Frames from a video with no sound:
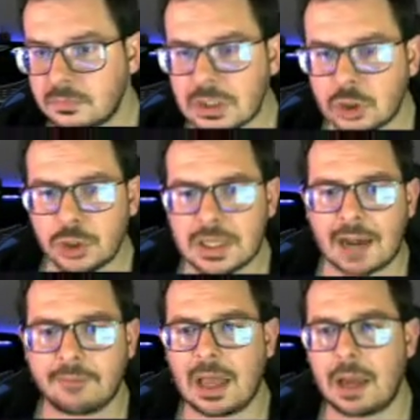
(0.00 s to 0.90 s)
good to have
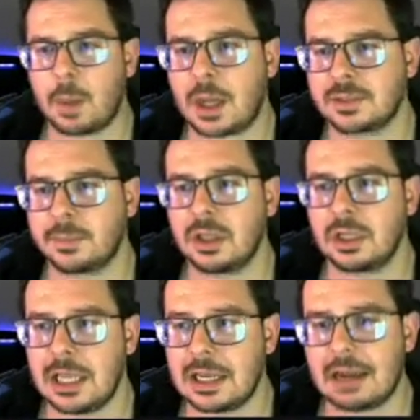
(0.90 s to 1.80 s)
that
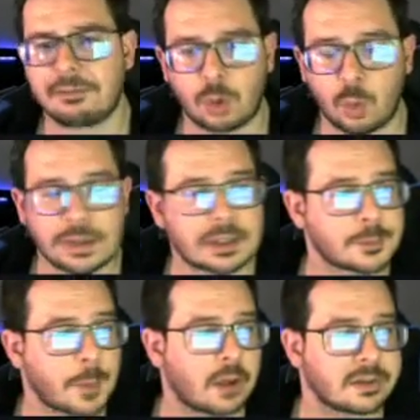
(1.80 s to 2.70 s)
possibility, and after a weakness
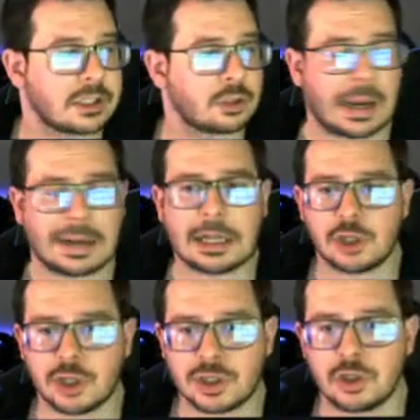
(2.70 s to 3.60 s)
policy, Dragonite
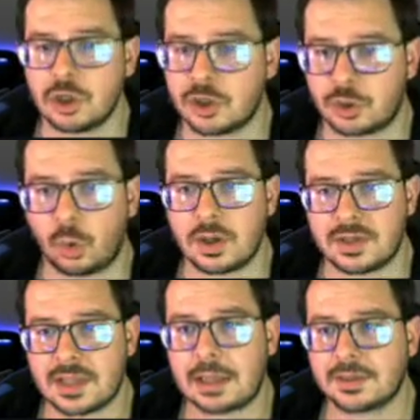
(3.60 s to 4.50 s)
just destroys
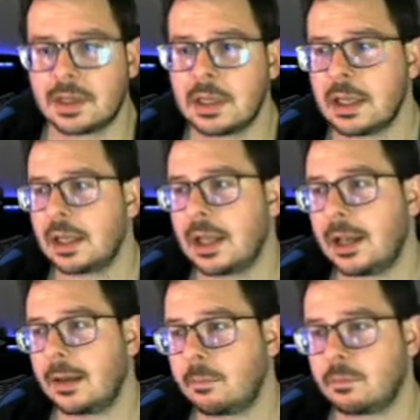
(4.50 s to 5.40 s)
things.
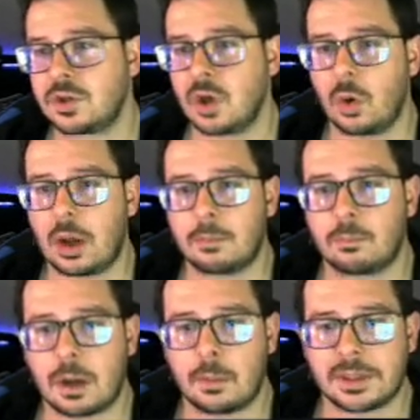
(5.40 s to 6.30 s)
So
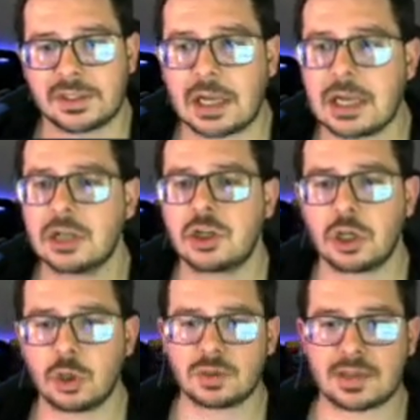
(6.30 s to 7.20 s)
I'm excited to
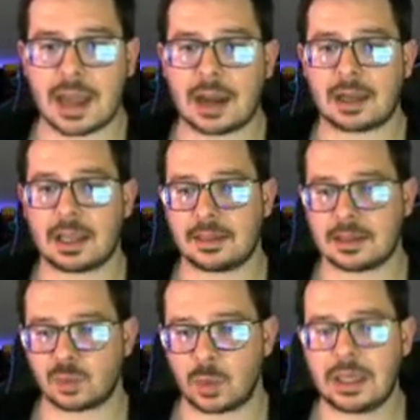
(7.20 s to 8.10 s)
use that in
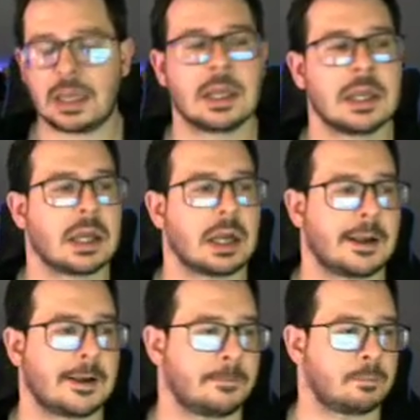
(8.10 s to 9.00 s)
this week,
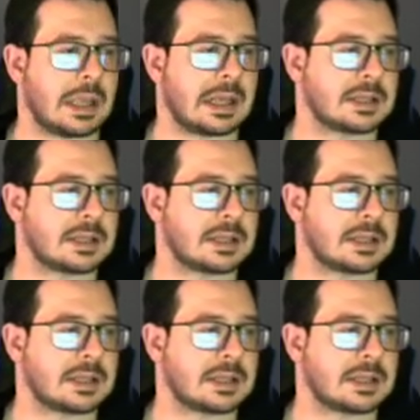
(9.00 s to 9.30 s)
and